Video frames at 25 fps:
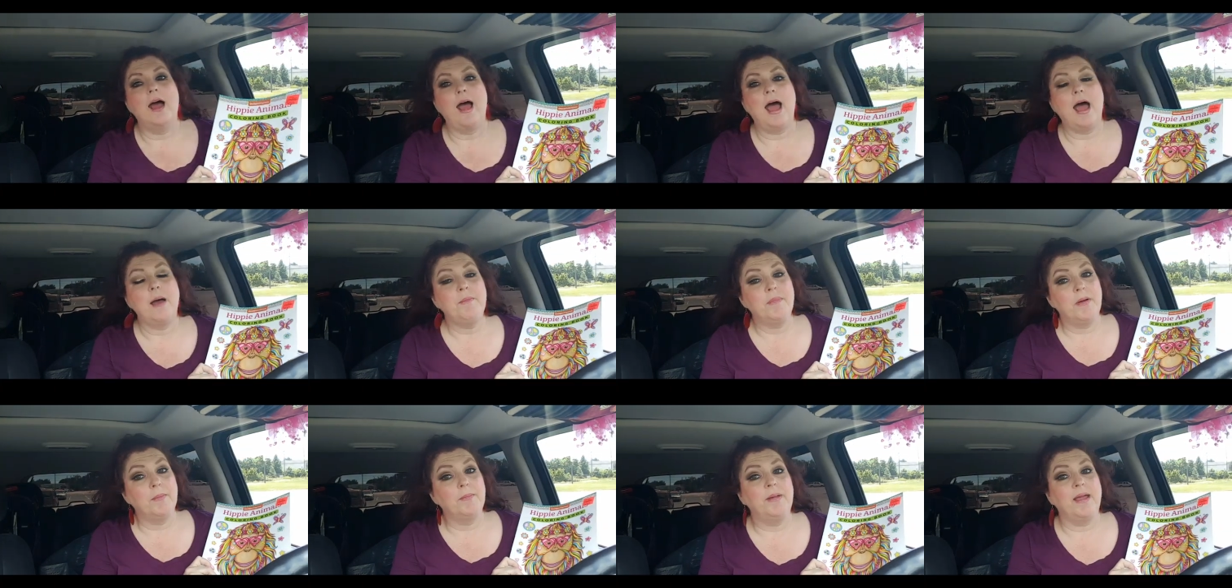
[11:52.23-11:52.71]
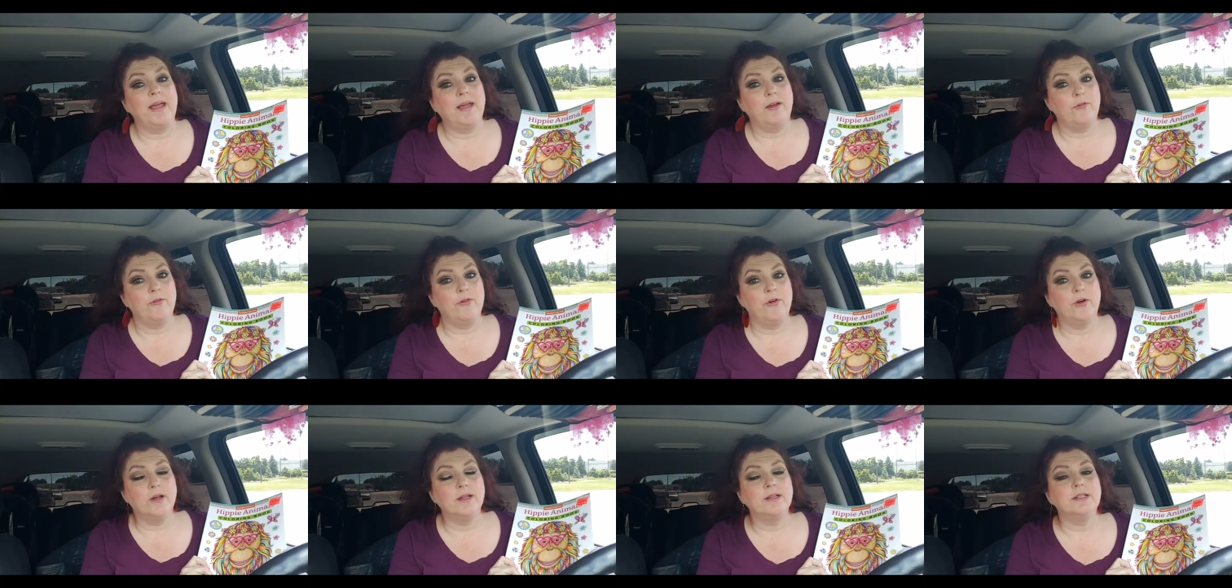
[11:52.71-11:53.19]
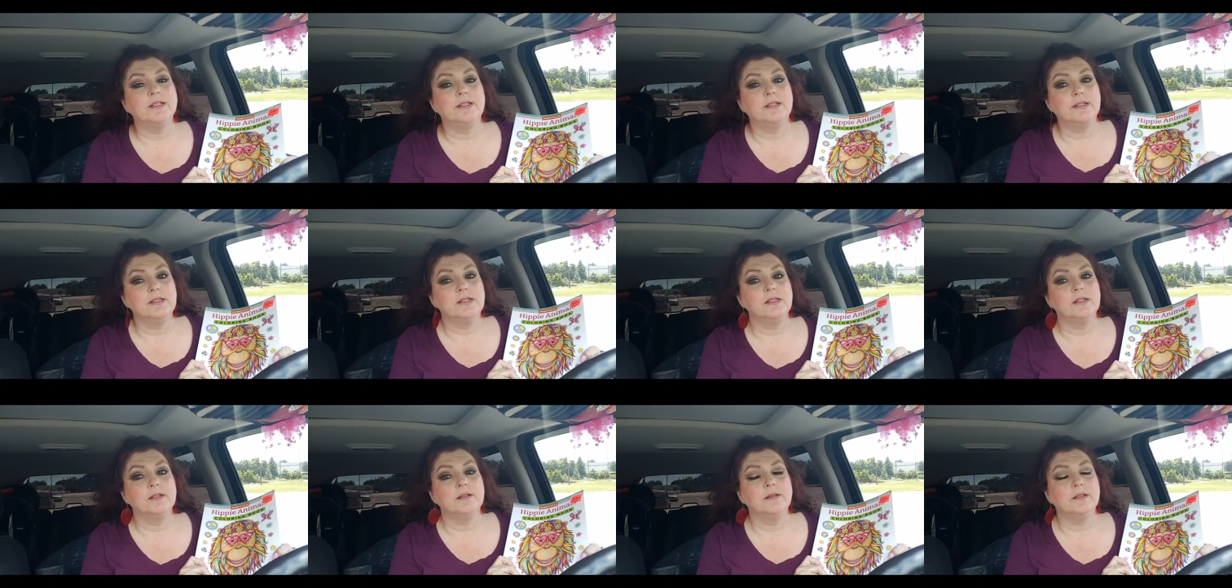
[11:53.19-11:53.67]
I'm a
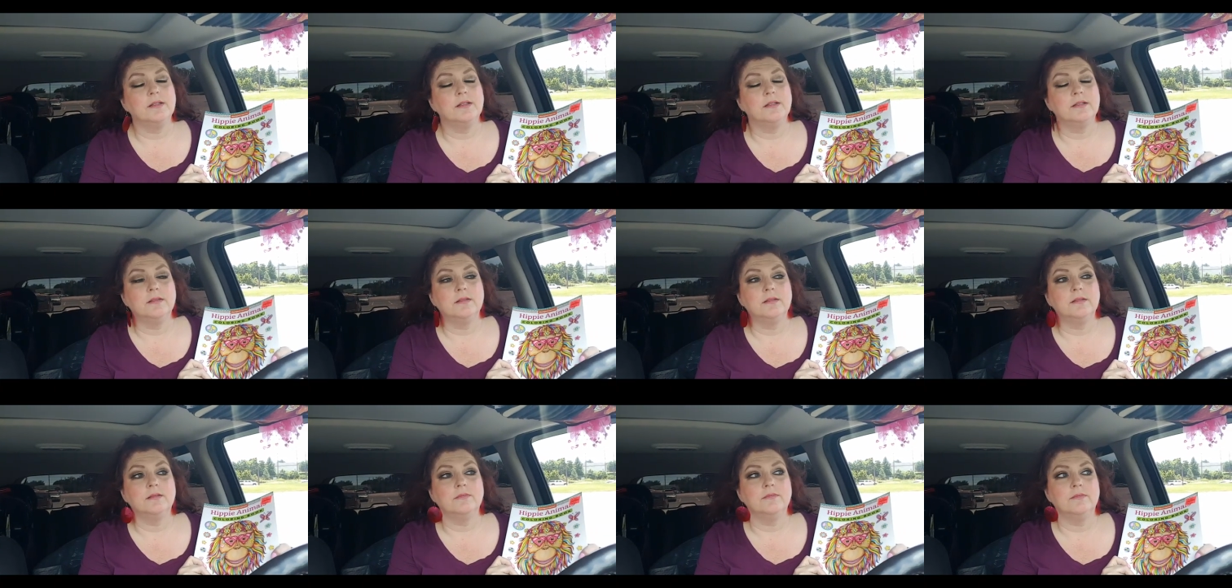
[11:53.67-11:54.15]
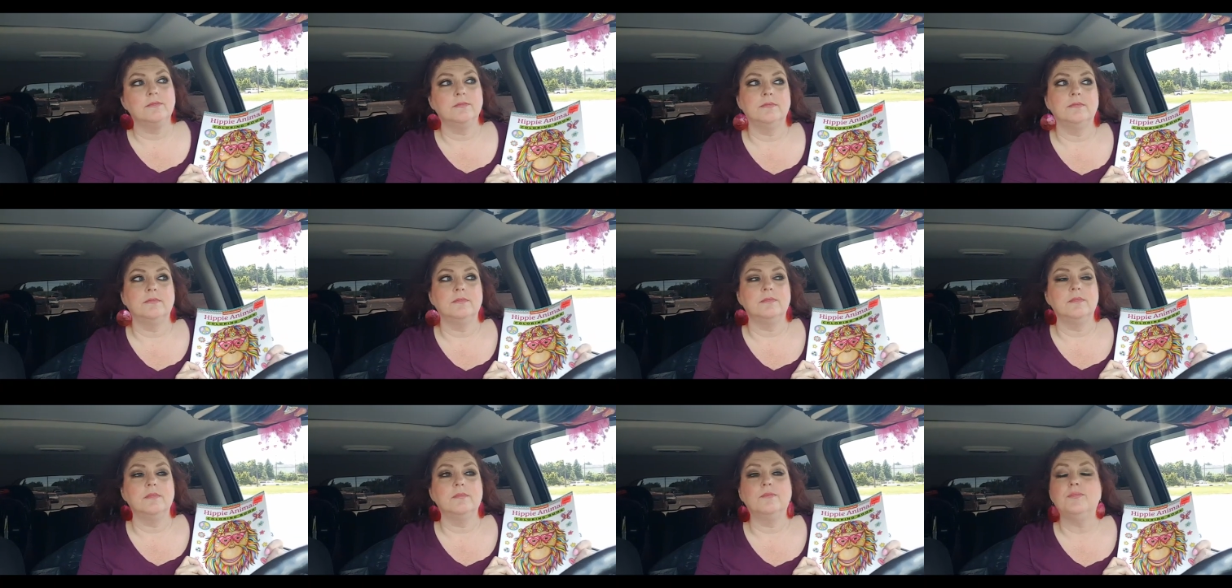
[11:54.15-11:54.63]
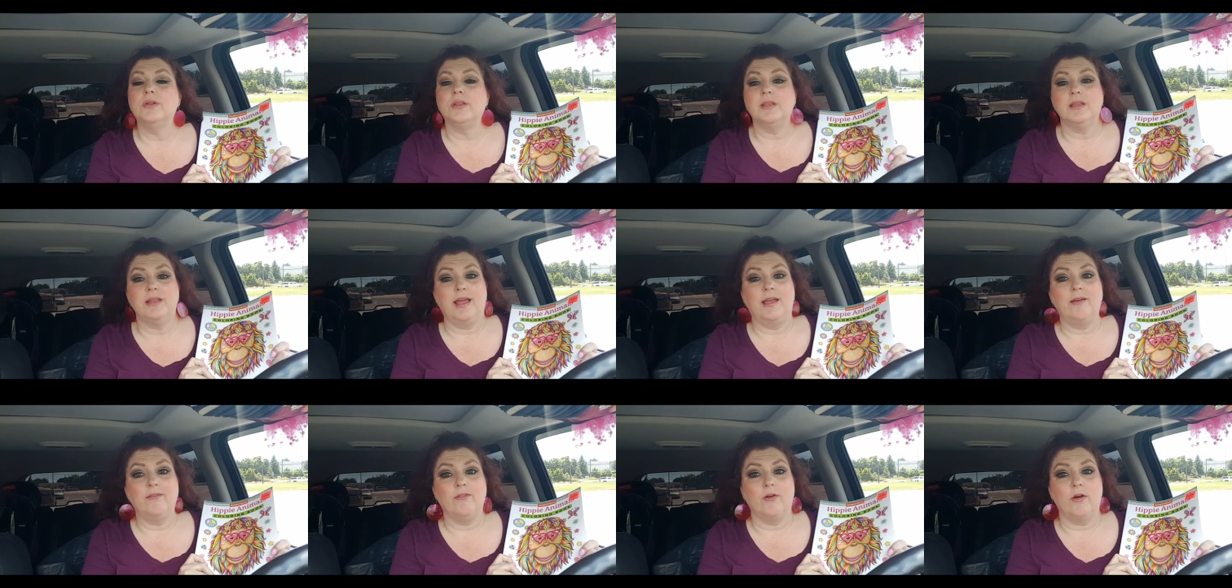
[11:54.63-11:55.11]
Bigfoot
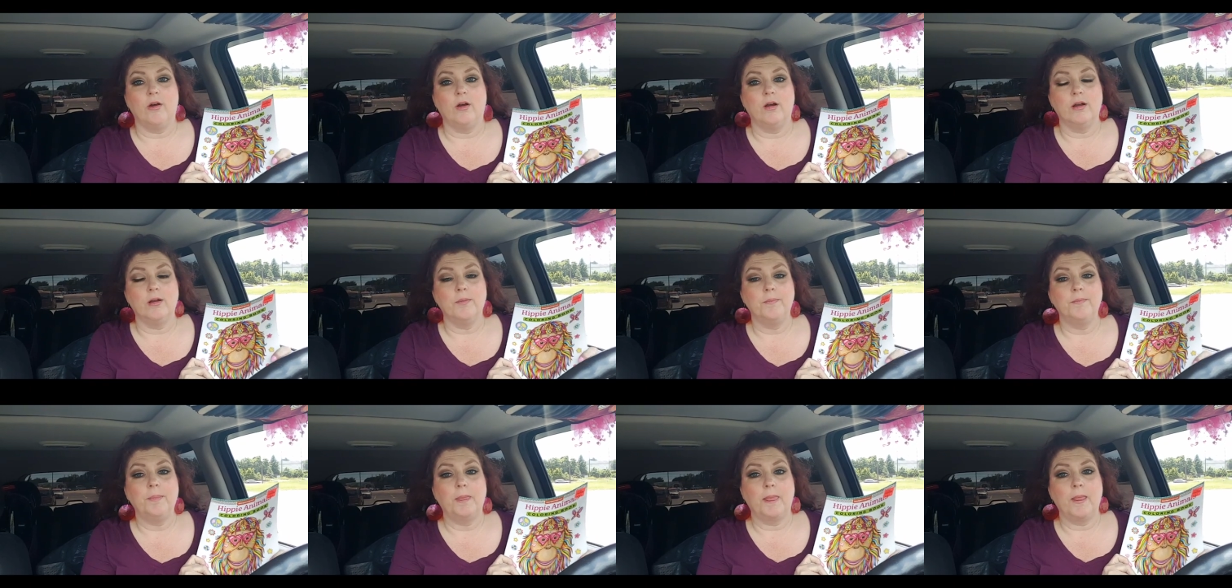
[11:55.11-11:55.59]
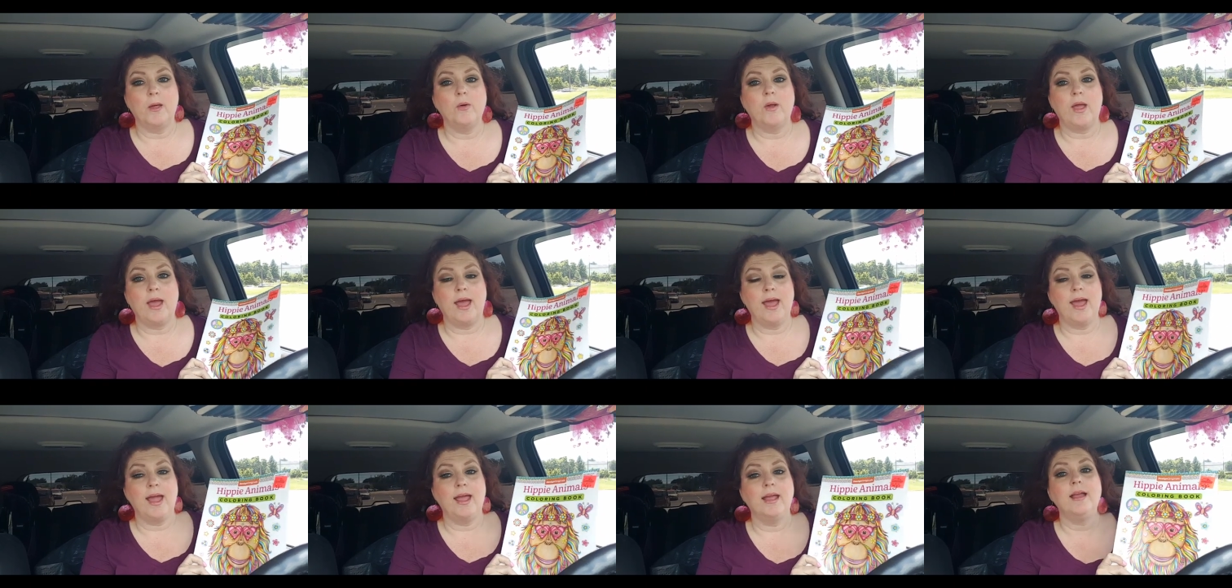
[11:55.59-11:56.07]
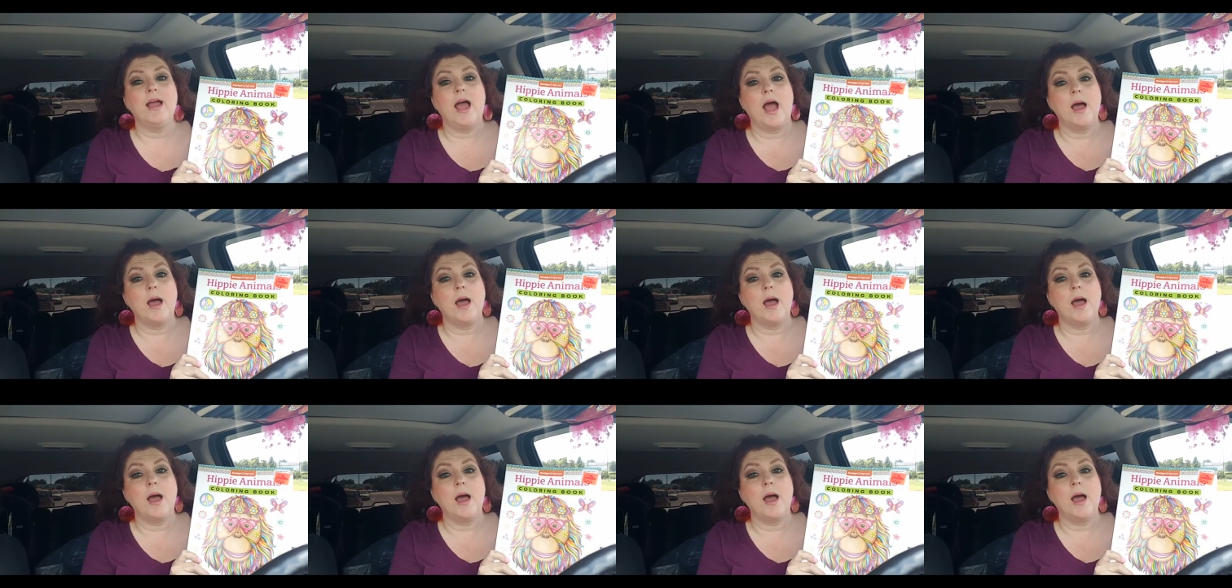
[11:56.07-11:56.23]
believer, okay?